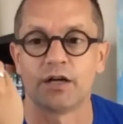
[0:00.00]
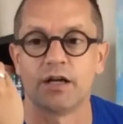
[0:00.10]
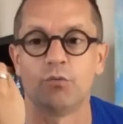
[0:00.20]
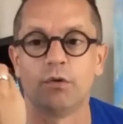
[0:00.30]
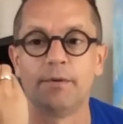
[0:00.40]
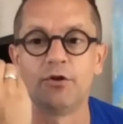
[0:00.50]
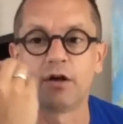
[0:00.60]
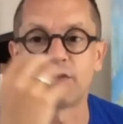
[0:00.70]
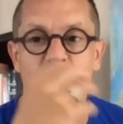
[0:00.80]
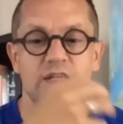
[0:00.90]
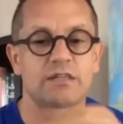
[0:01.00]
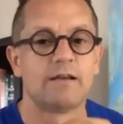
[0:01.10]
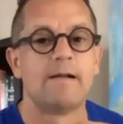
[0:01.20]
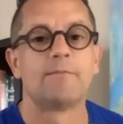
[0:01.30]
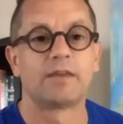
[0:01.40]
It will be not this
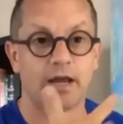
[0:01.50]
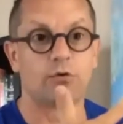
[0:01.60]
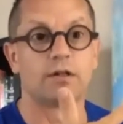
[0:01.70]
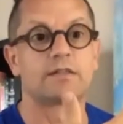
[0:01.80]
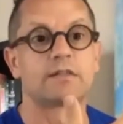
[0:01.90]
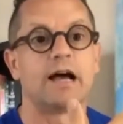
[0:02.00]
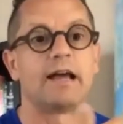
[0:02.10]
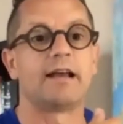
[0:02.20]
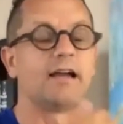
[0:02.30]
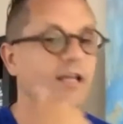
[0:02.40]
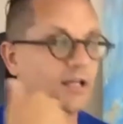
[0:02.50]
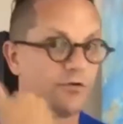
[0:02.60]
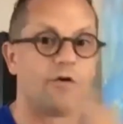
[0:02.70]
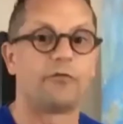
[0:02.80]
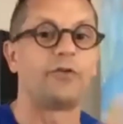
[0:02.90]
Gerald Steiner
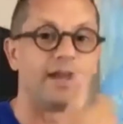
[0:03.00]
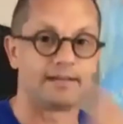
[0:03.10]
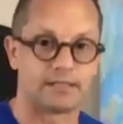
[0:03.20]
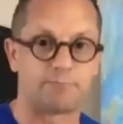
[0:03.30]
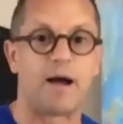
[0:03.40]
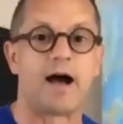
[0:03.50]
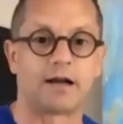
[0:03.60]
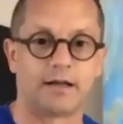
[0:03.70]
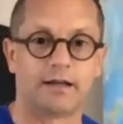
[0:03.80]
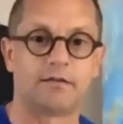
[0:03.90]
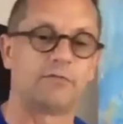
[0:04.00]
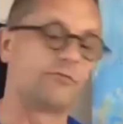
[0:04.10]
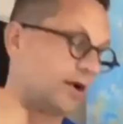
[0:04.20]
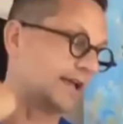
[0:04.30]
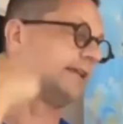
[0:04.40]
in-your-face sparkling if you
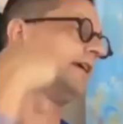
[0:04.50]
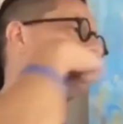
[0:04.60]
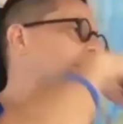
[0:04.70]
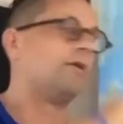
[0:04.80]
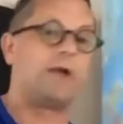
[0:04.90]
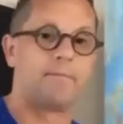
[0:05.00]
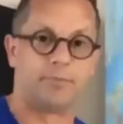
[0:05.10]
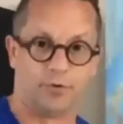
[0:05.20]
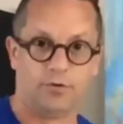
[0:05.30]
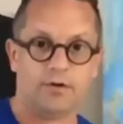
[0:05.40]
get hit by Rambo.